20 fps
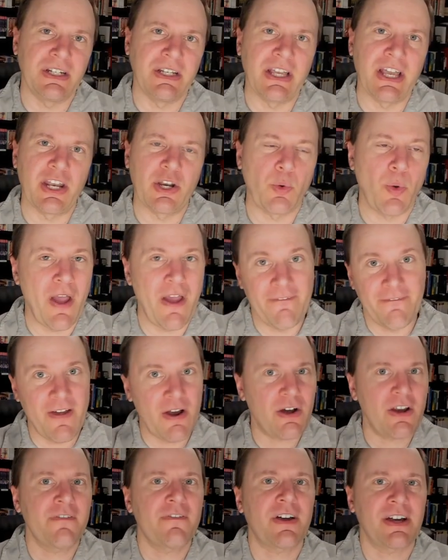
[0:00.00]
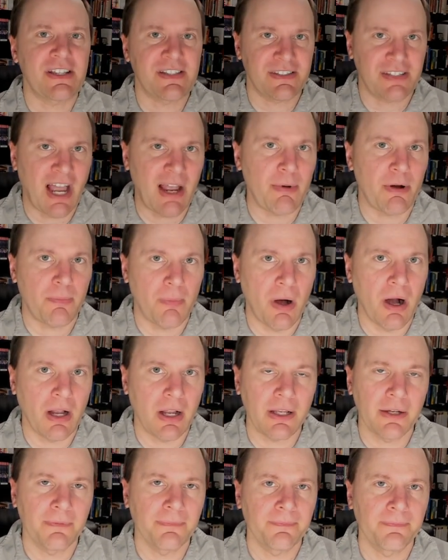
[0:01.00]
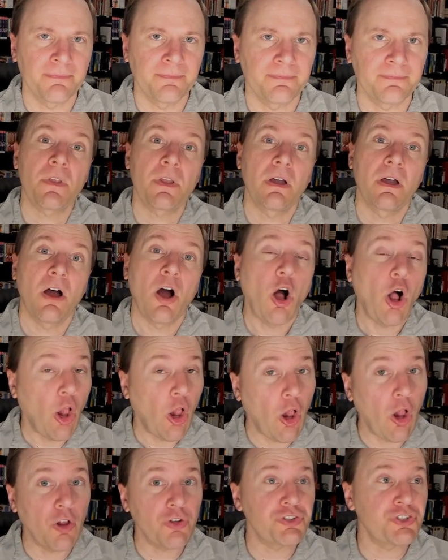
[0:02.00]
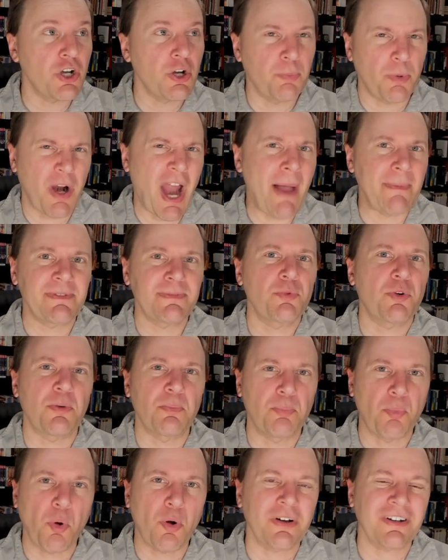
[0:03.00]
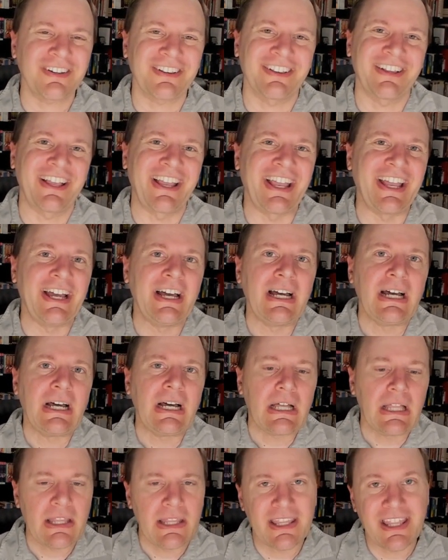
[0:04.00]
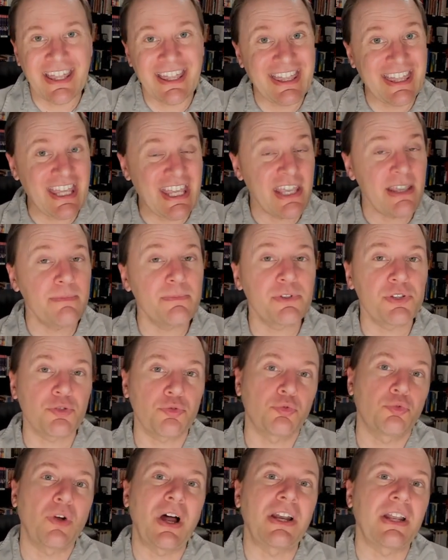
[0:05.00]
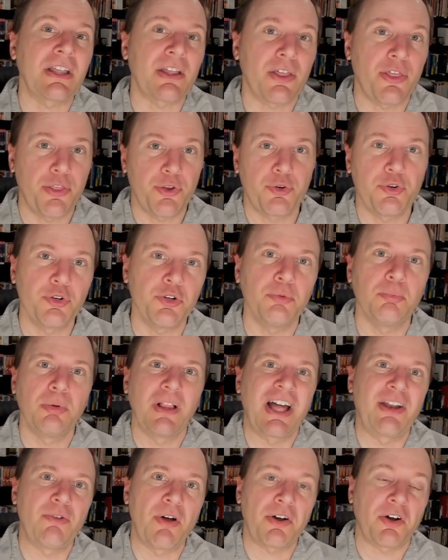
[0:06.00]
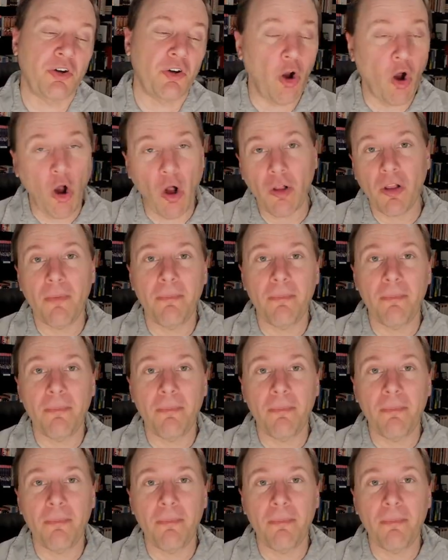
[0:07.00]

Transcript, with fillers: in a way, very, very cyberpunk. Also, perhaps more importantly, the themes running through Blade Runner are all